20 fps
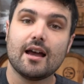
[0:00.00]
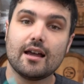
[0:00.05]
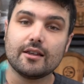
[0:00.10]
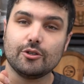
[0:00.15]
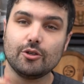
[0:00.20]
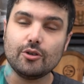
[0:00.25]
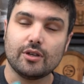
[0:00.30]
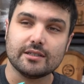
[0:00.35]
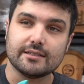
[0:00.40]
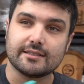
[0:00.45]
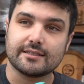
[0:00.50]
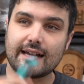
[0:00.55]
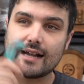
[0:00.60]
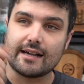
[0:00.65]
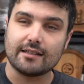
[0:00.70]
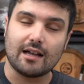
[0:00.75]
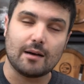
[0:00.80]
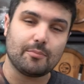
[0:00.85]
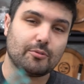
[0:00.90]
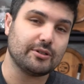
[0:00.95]
you can
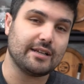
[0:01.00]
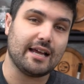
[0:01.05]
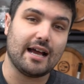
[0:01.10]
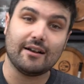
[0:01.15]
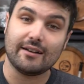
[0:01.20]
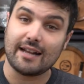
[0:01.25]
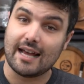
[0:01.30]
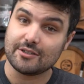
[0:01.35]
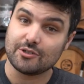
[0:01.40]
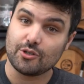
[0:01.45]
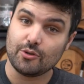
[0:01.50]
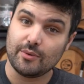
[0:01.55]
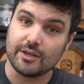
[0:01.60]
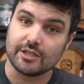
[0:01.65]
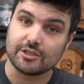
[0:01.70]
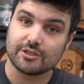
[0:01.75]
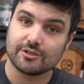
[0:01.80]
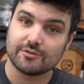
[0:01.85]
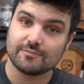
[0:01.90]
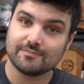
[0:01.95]
scale up or down as you
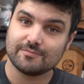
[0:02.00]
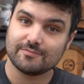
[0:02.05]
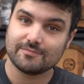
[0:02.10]
wish.